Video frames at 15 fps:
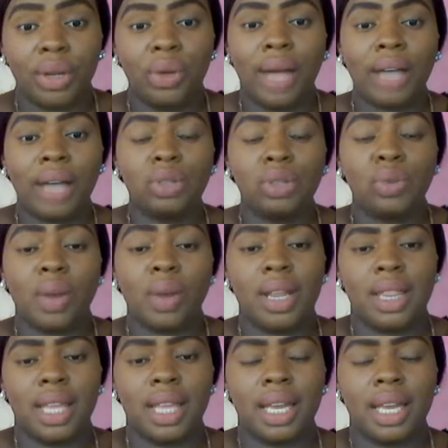You can't do
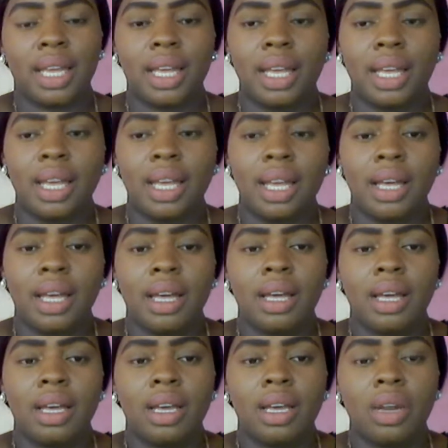anything,
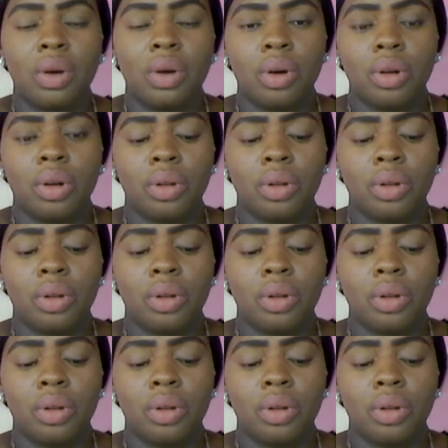you know,